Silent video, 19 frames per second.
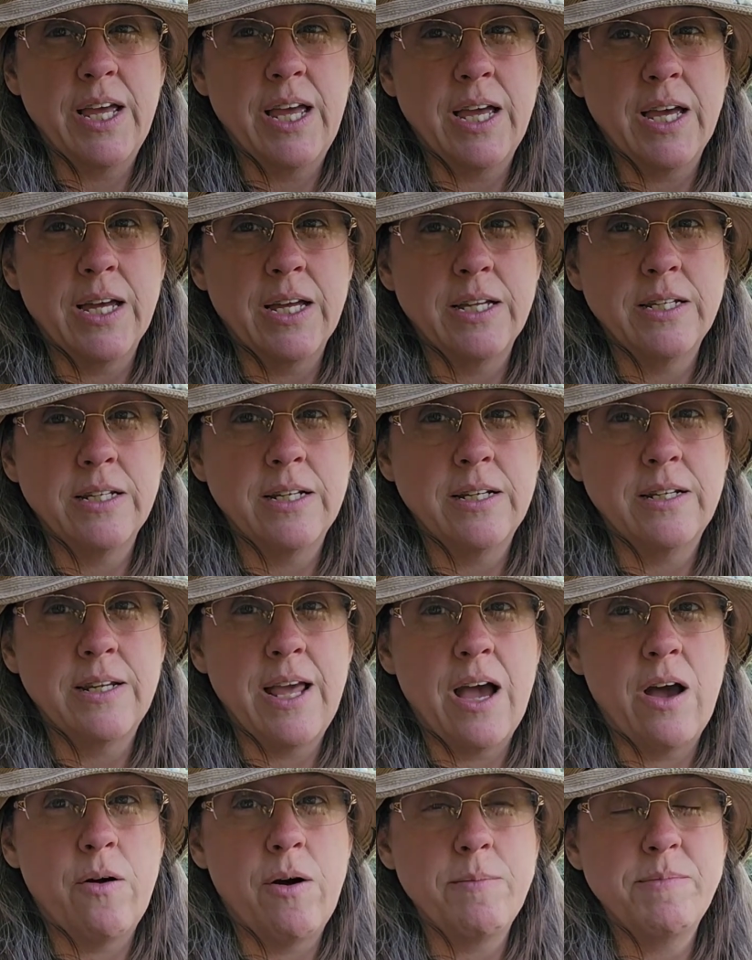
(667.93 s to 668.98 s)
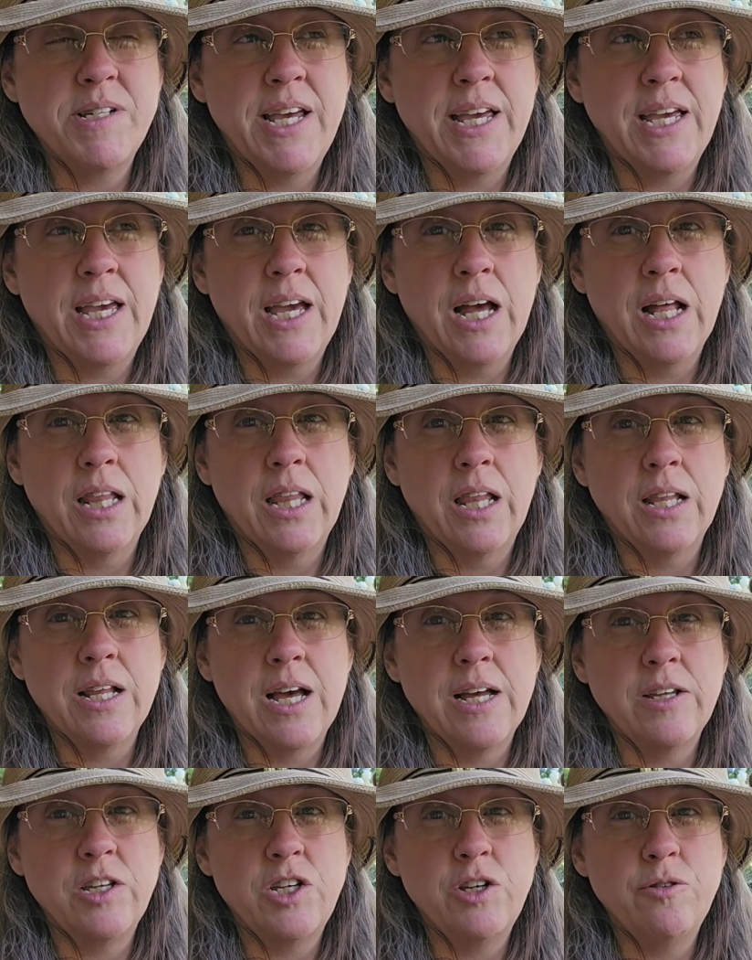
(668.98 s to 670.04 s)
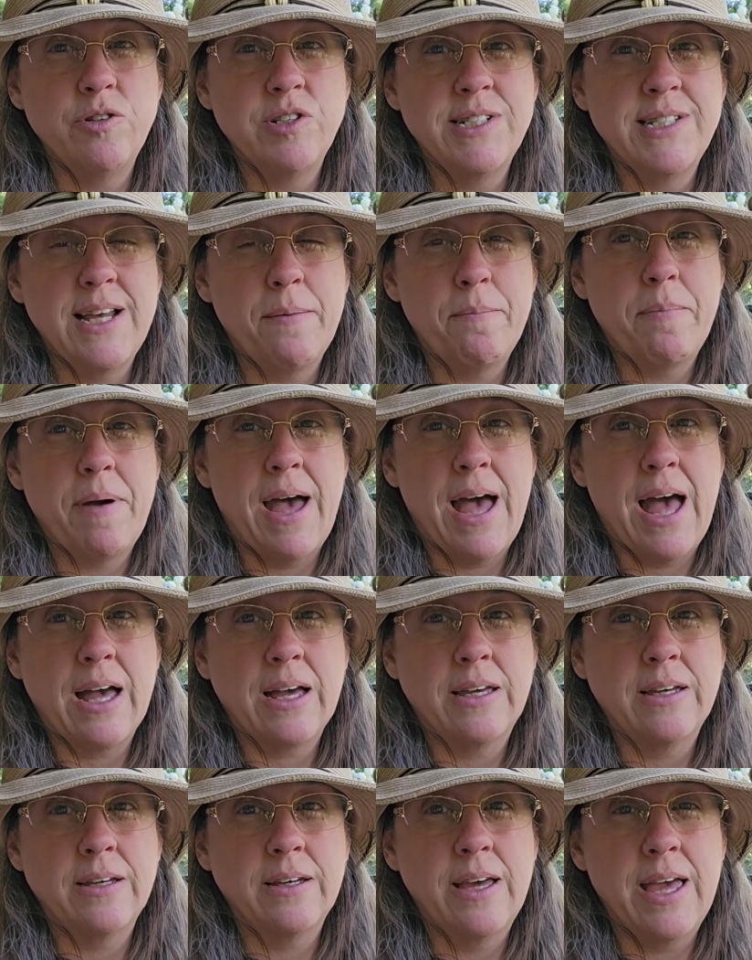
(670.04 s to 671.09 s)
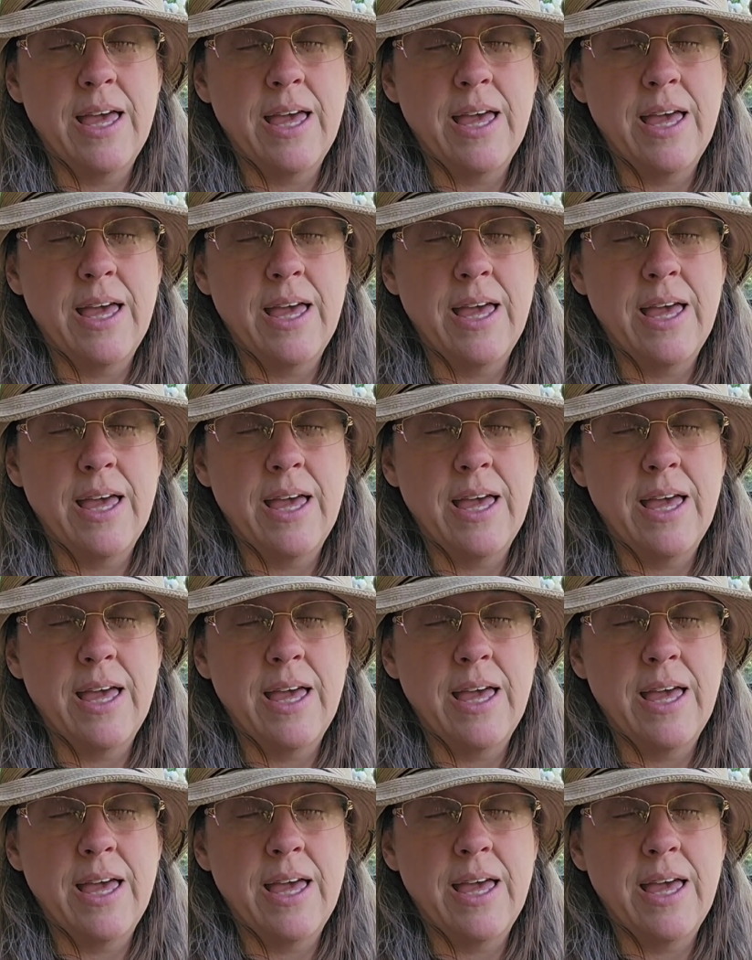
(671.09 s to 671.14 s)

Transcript: and now I'm taking a huge step back,